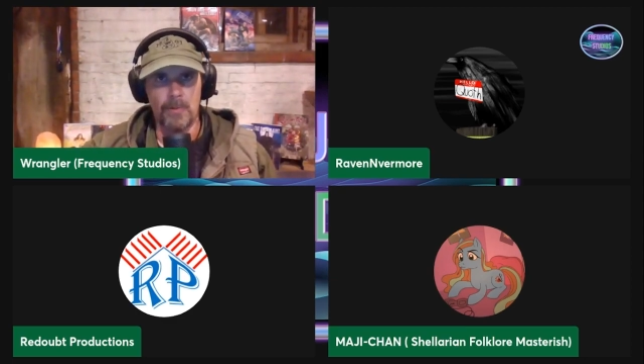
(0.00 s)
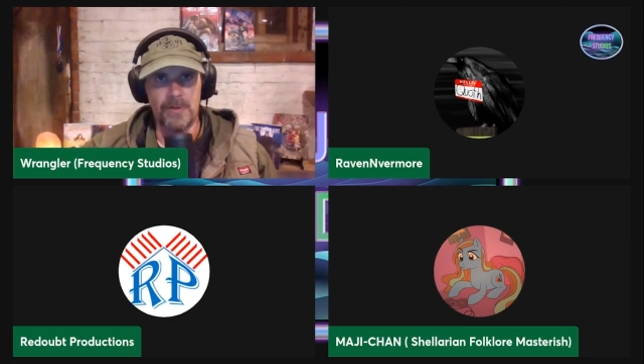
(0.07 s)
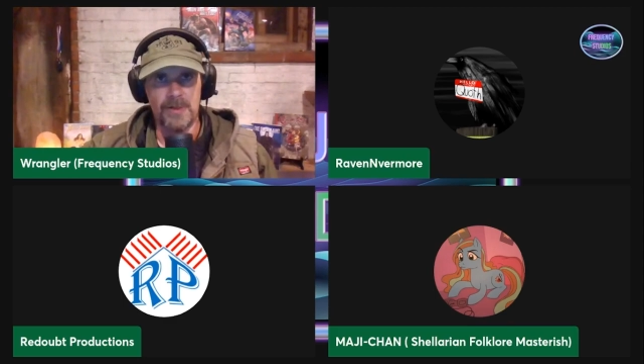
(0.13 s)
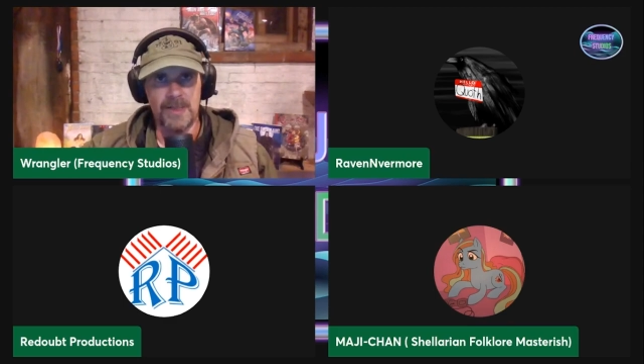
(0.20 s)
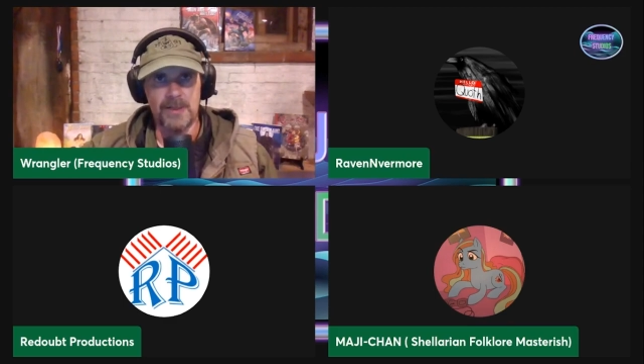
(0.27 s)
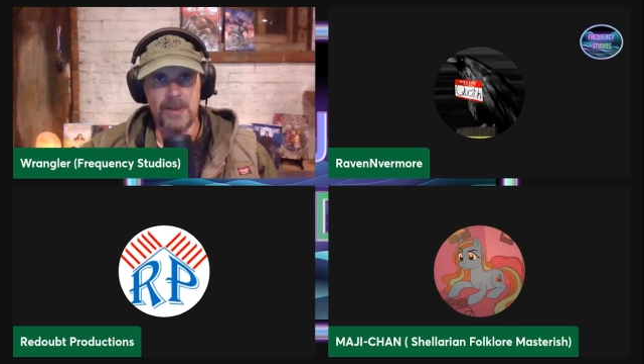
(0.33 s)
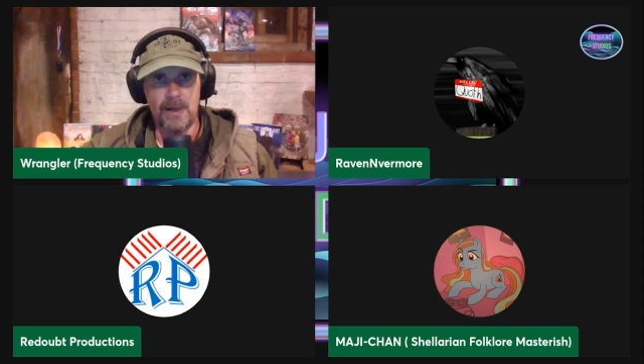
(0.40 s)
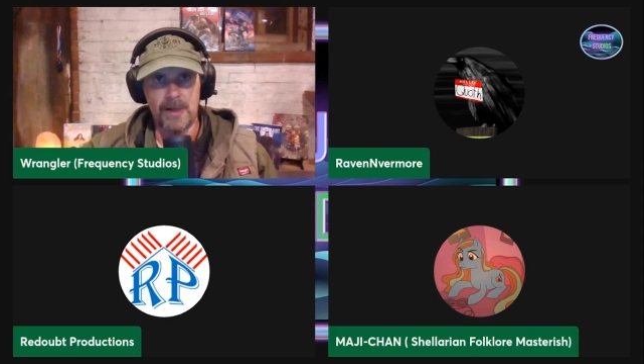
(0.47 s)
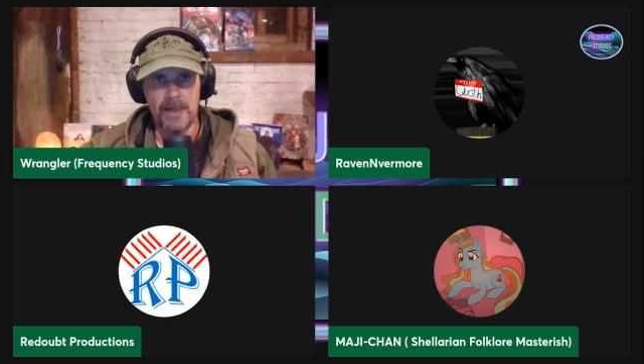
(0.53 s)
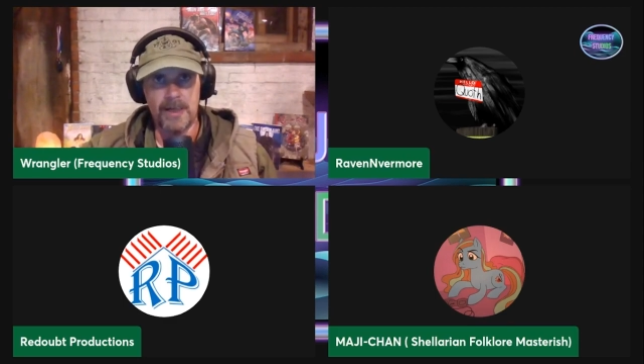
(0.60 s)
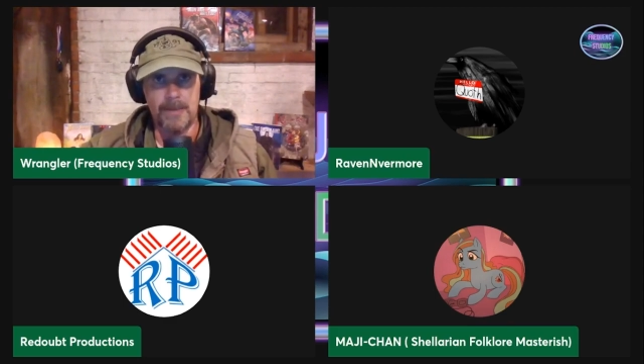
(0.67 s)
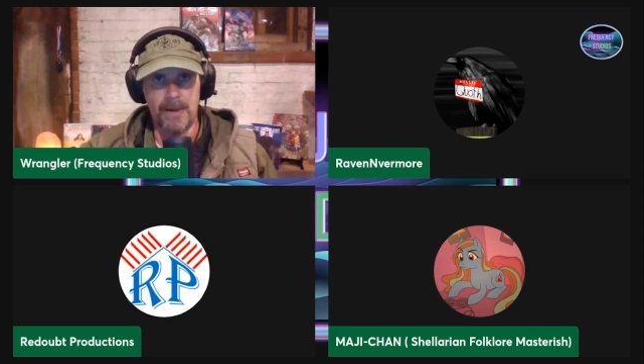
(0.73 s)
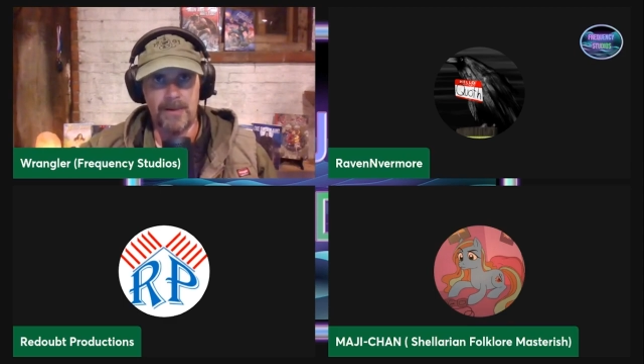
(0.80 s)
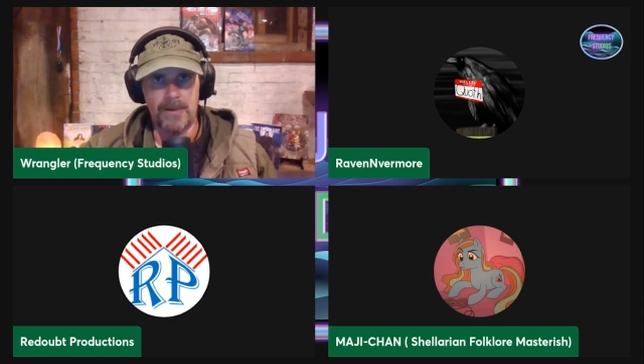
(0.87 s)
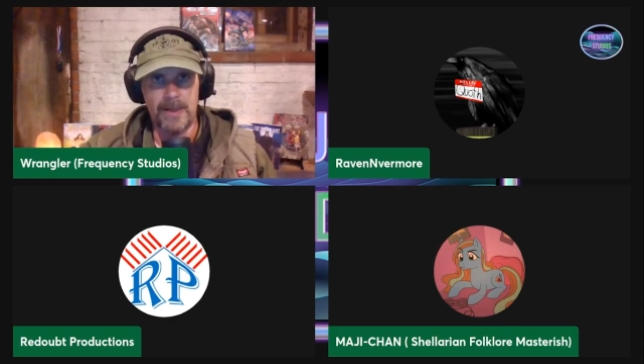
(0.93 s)
is he talking
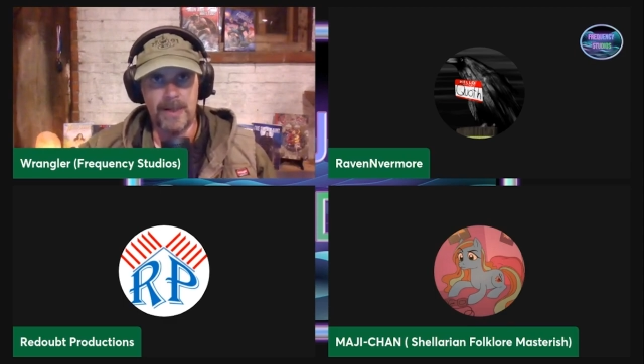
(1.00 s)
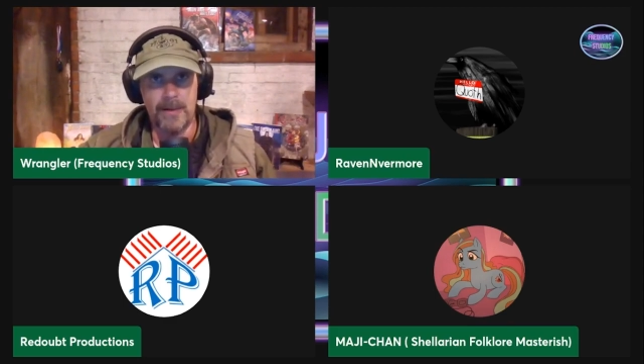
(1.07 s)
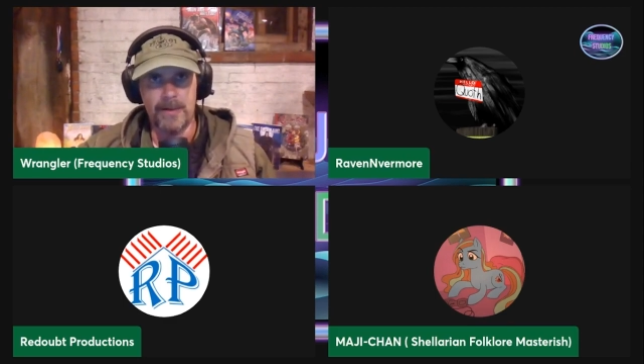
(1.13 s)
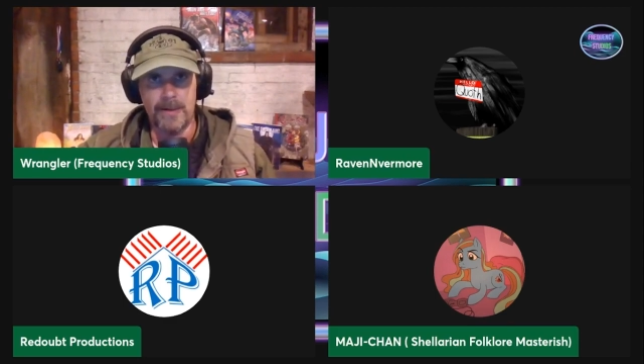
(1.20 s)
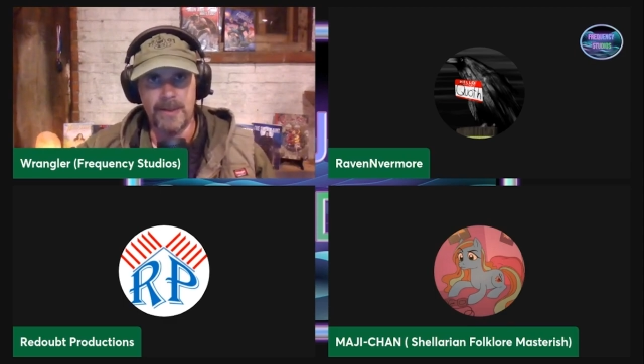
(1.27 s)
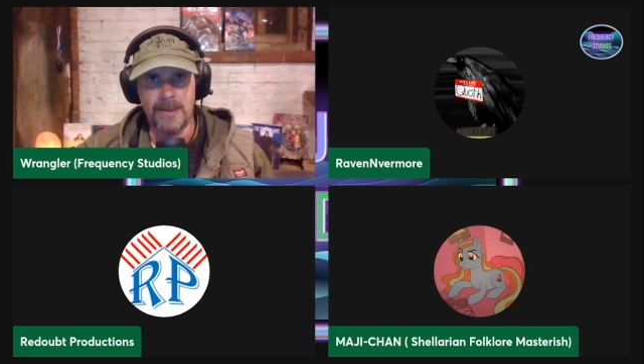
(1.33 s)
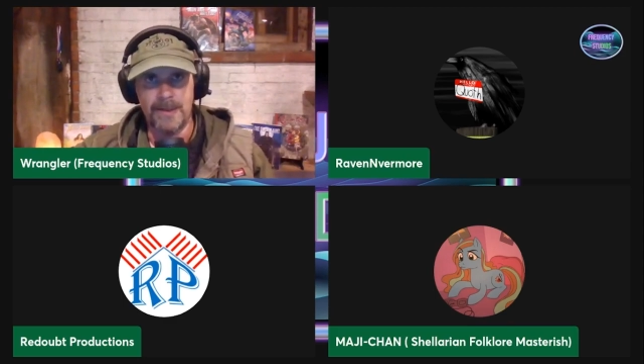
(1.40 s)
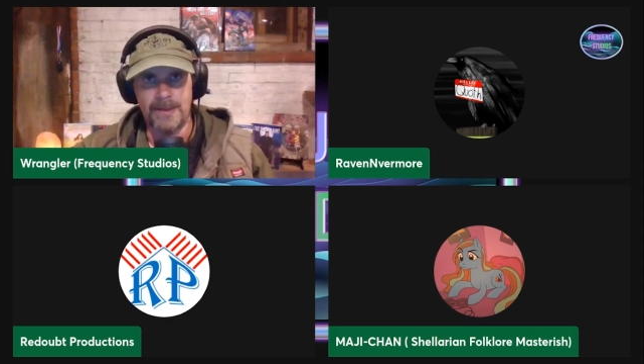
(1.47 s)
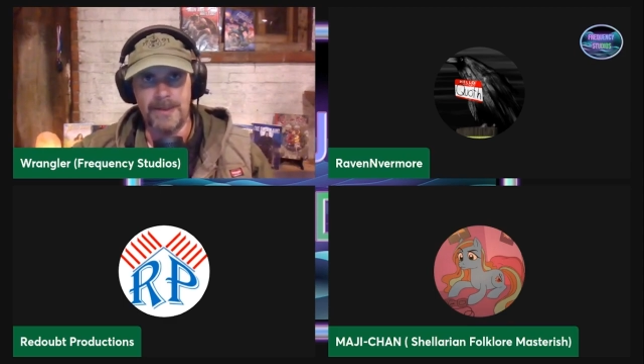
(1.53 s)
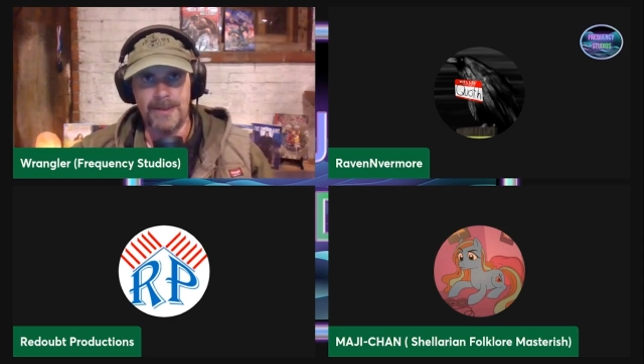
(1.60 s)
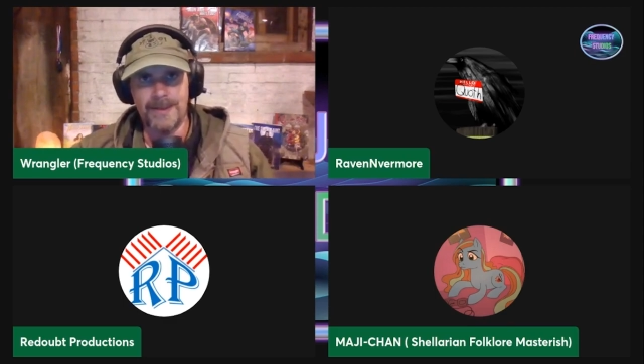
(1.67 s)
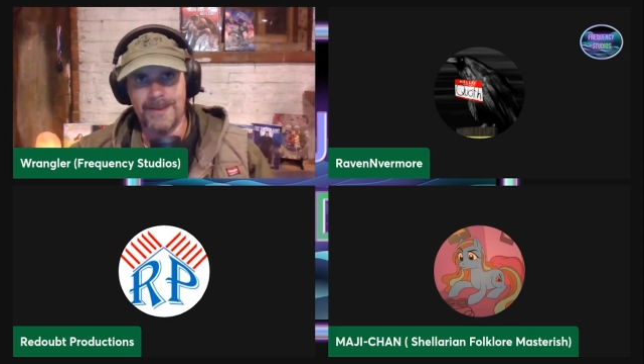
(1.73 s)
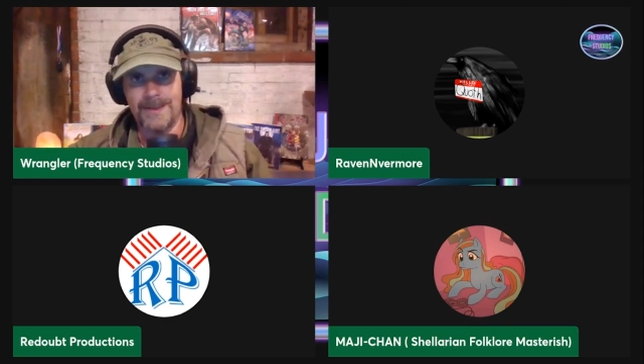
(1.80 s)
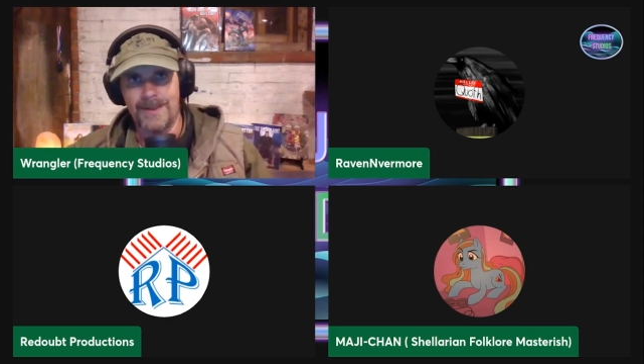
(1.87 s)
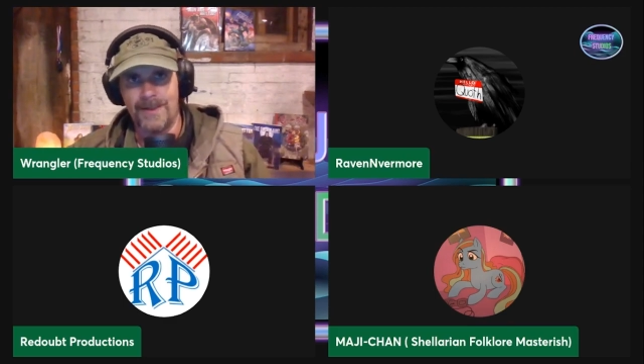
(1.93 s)
about here? You
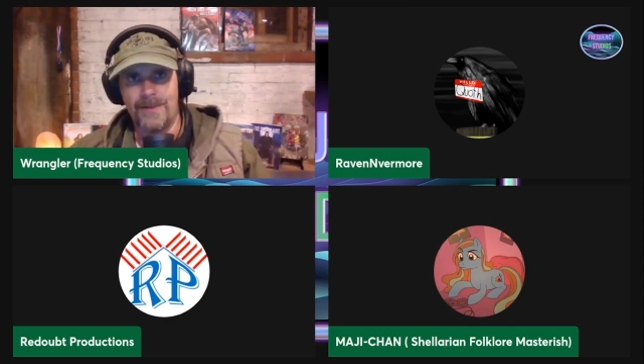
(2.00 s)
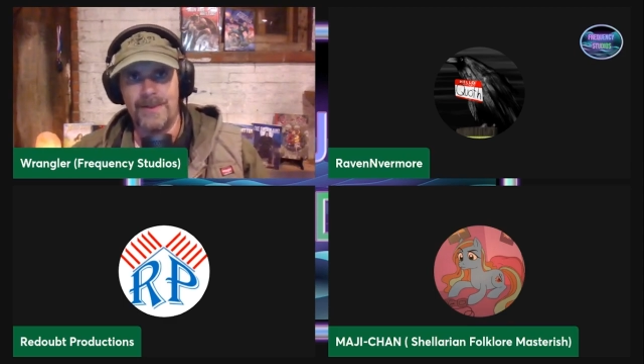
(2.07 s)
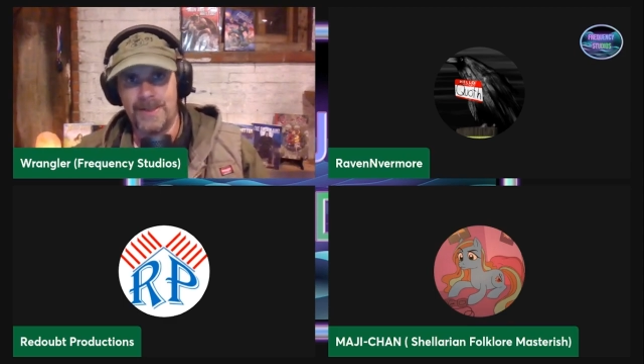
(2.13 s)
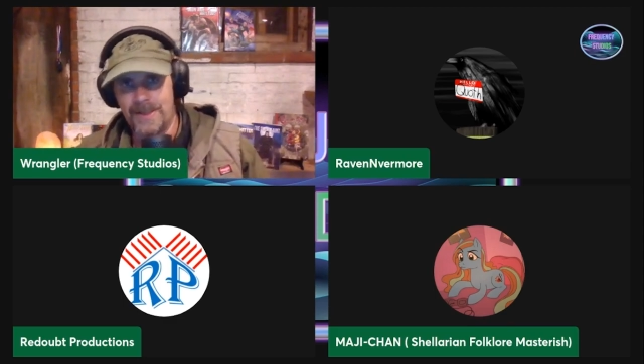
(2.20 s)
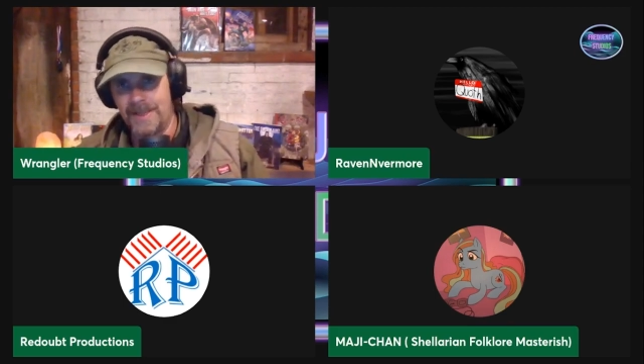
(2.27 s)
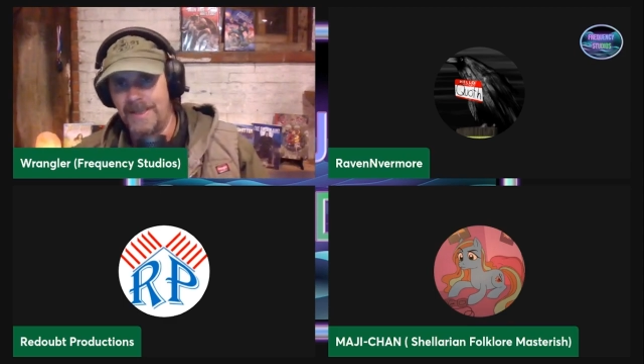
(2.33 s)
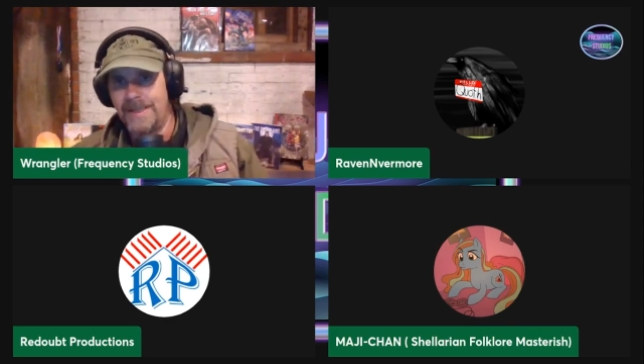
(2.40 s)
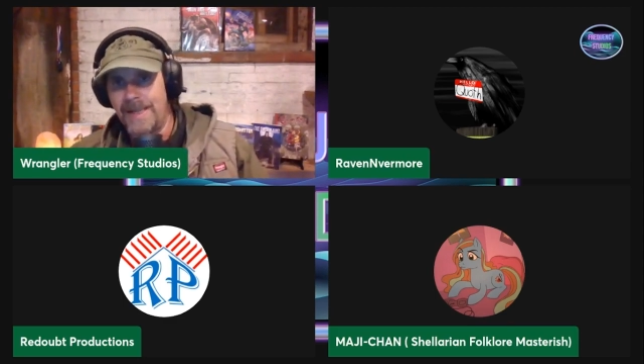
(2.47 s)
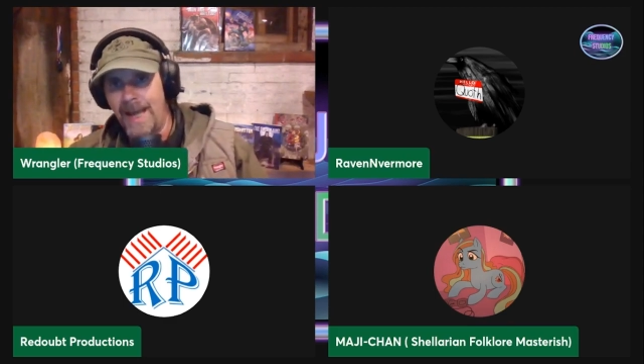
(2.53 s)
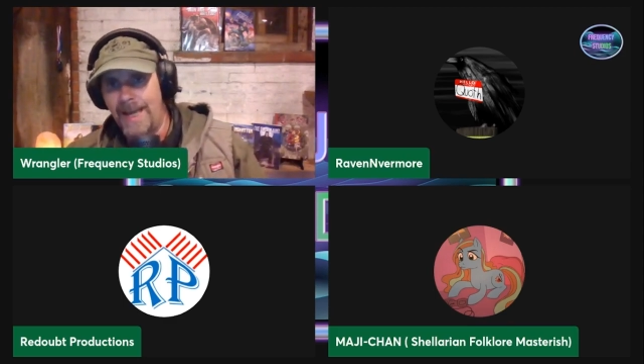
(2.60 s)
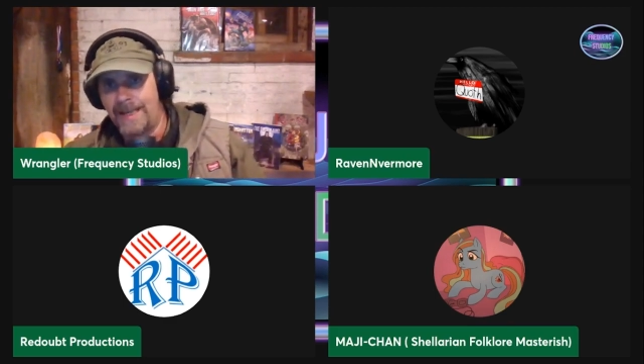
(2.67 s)
didn't you didn't tag